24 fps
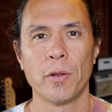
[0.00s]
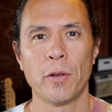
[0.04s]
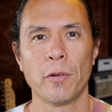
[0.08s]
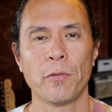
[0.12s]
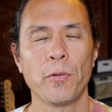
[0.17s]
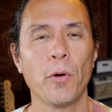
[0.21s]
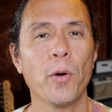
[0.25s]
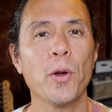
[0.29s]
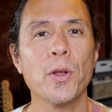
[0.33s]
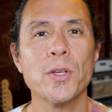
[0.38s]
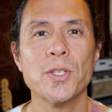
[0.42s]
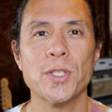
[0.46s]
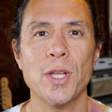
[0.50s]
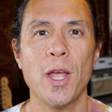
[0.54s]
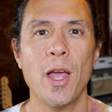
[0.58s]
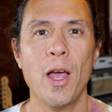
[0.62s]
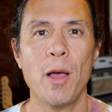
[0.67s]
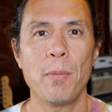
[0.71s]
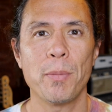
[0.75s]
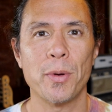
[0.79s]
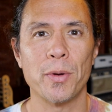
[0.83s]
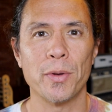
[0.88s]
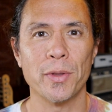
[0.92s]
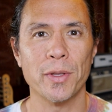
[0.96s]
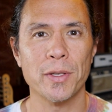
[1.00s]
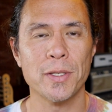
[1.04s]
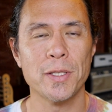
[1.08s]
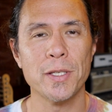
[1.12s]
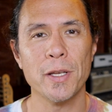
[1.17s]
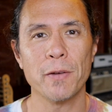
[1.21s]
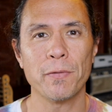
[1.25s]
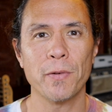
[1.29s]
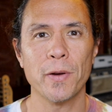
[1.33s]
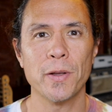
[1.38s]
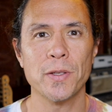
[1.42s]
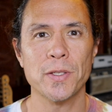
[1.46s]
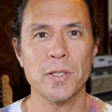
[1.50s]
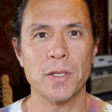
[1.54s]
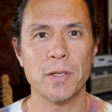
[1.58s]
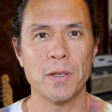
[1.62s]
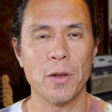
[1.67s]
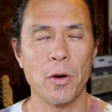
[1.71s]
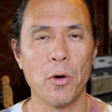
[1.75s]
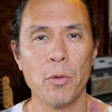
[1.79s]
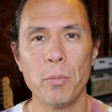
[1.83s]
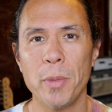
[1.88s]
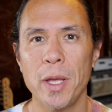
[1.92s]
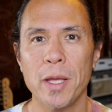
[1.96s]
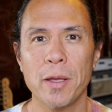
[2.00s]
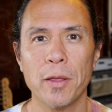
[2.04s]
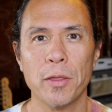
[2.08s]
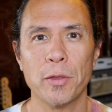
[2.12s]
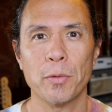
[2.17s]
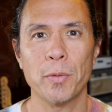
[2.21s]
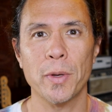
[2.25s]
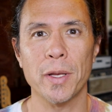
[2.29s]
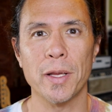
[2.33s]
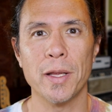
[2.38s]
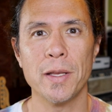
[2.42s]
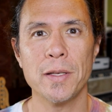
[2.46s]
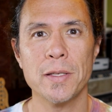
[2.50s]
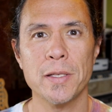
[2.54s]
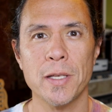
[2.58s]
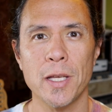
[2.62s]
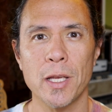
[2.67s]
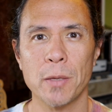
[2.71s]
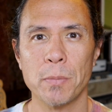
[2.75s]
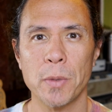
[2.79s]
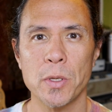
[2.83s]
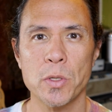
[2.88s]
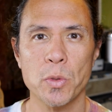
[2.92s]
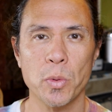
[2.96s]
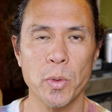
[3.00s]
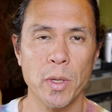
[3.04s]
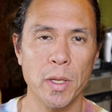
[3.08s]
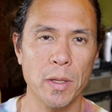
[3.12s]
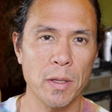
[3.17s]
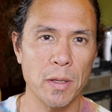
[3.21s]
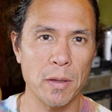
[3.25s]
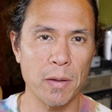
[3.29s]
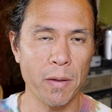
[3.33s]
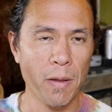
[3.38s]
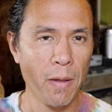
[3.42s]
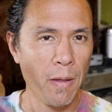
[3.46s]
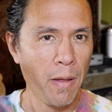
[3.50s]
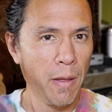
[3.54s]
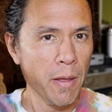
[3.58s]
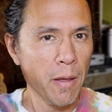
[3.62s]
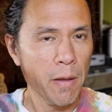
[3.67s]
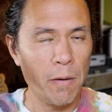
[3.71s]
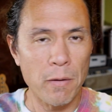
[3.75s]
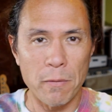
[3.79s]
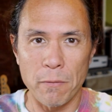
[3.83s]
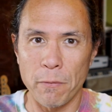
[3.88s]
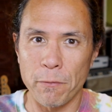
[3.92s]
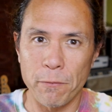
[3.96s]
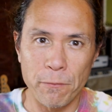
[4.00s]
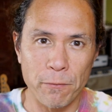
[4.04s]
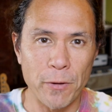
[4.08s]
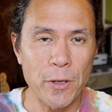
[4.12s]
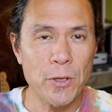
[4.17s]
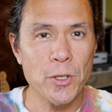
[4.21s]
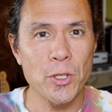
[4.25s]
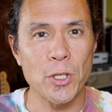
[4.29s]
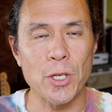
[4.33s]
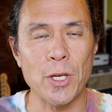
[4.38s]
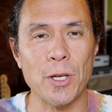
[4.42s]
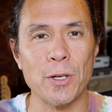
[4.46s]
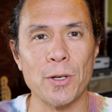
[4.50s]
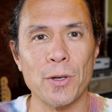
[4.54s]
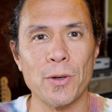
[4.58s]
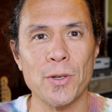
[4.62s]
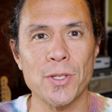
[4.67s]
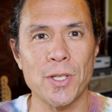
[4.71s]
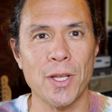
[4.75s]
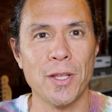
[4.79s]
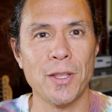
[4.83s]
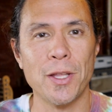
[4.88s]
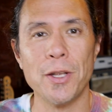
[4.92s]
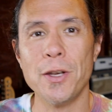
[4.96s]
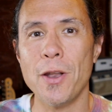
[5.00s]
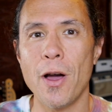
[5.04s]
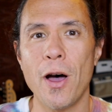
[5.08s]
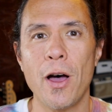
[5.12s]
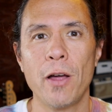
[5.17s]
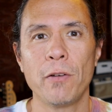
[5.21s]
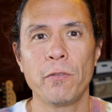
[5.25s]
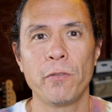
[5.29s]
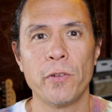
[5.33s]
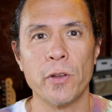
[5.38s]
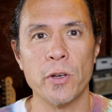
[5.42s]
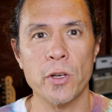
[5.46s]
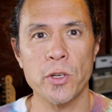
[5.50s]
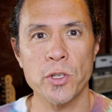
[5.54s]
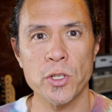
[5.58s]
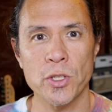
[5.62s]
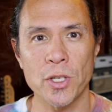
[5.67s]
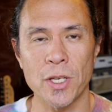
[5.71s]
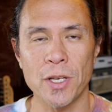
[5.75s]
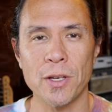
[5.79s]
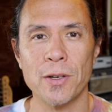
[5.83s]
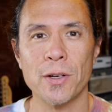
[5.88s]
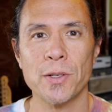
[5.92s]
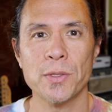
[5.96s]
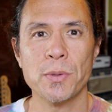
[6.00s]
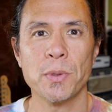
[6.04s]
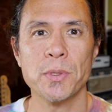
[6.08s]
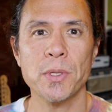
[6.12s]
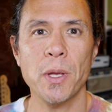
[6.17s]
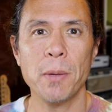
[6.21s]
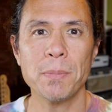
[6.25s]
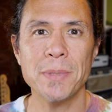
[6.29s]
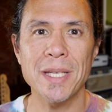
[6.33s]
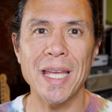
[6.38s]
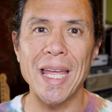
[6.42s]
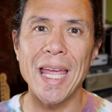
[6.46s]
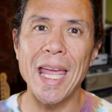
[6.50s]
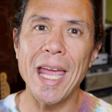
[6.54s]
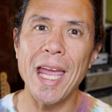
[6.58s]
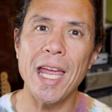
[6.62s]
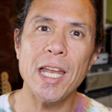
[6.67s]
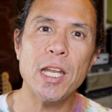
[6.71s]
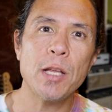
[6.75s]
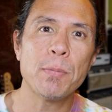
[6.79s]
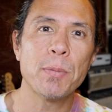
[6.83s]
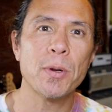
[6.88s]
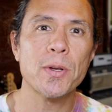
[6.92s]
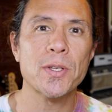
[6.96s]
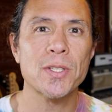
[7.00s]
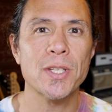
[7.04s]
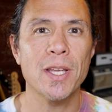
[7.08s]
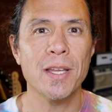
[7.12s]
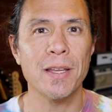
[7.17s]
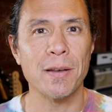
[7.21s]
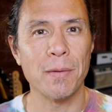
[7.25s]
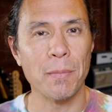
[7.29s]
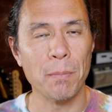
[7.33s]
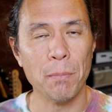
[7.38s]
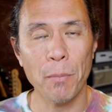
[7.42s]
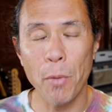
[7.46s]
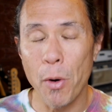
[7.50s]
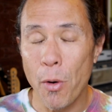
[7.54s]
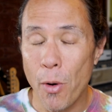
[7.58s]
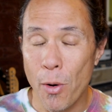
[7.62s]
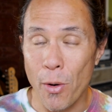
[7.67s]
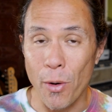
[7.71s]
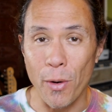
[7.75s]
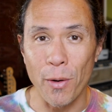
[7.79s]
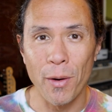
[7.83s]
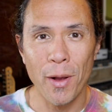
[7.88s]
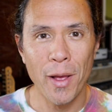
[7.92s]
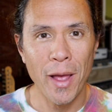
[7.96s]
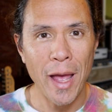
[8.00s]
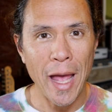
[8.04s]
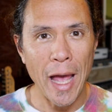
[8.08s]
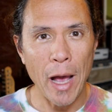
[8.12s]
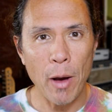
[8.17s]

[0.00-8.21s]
For example, the difference in omega-3 intake between the fish eaters and the non-fish eaters was up to 80% more.